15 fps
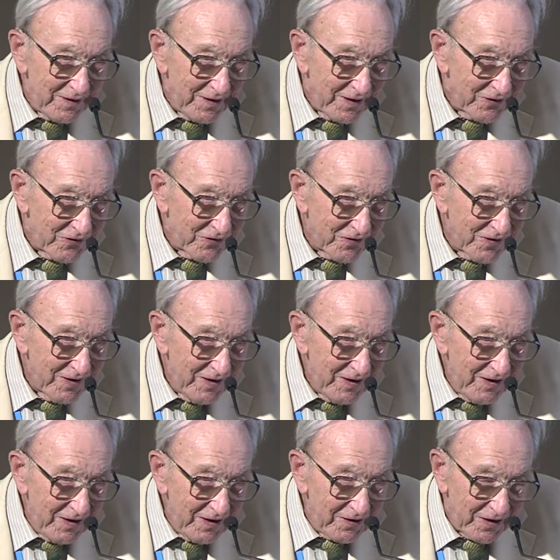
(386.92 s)
Yes.
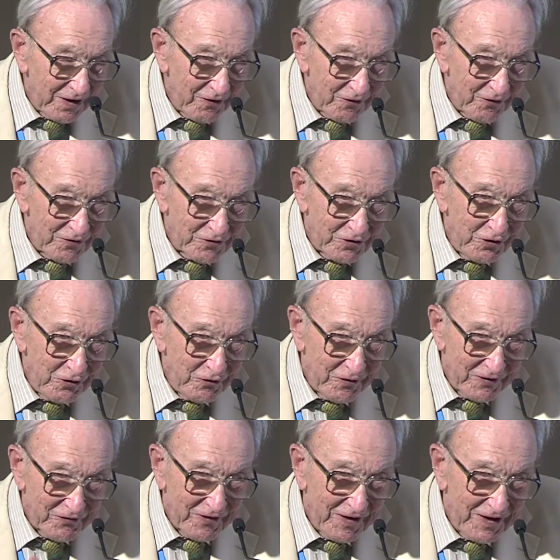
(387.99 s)
Now there are two
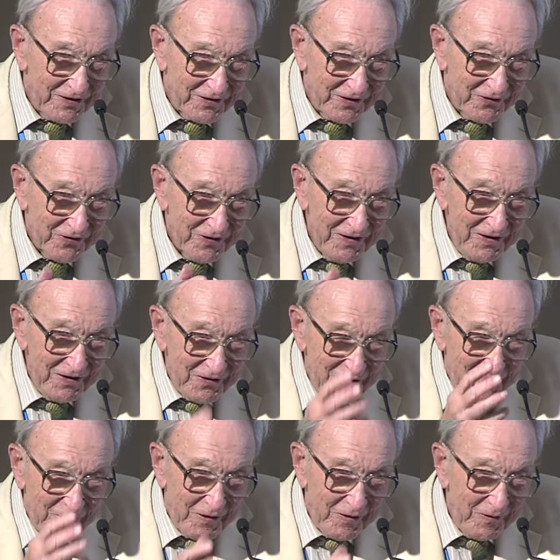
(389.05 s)
resonators,
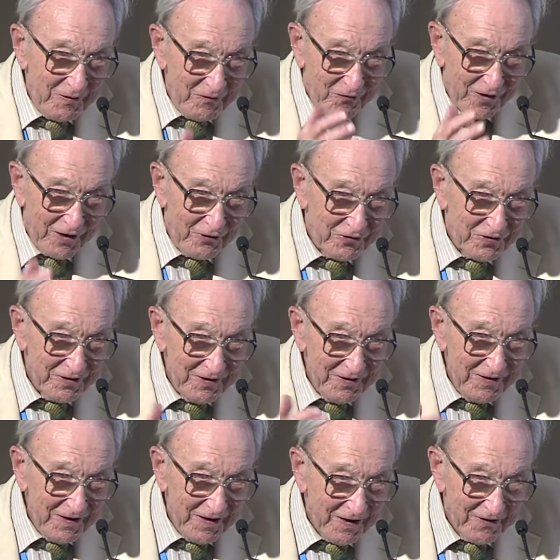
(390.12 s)
the float
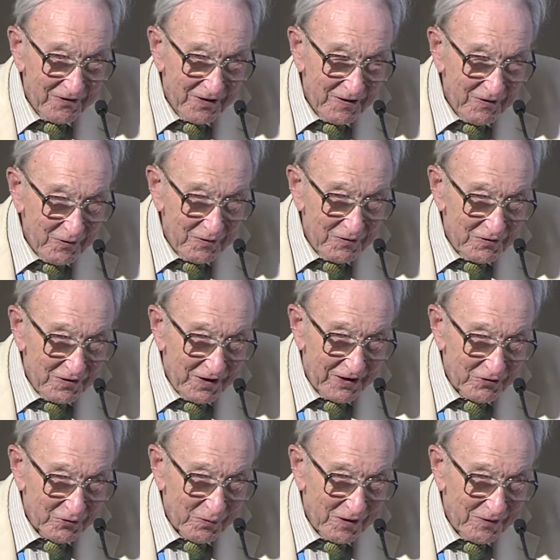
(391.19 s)
and the
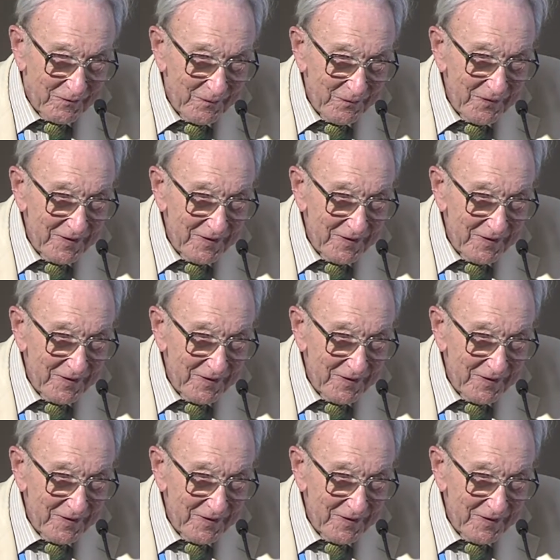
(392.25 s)
next one.